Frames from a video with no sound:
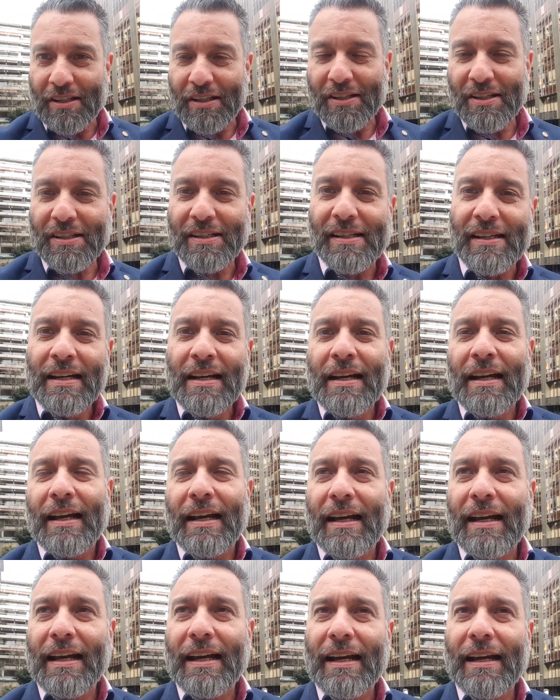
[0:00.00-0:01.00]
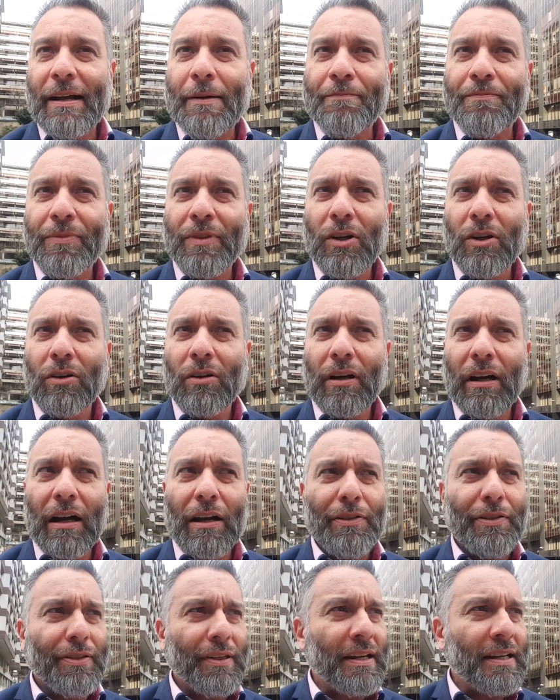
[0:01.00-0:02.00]
This is, um,
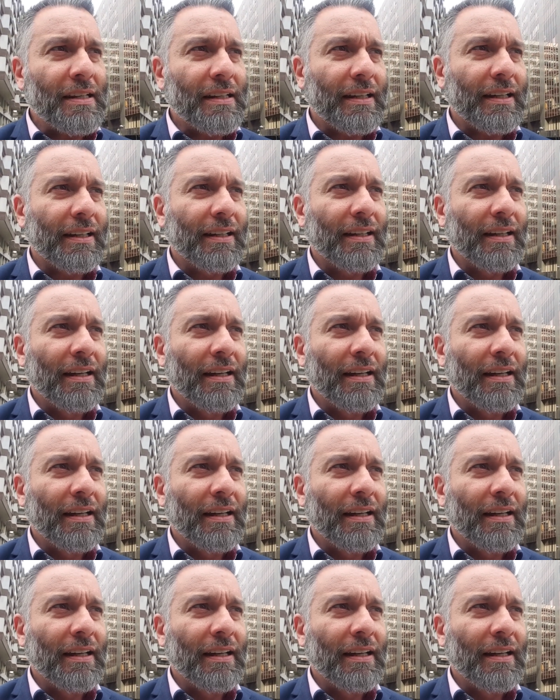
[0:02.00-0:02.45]
I think,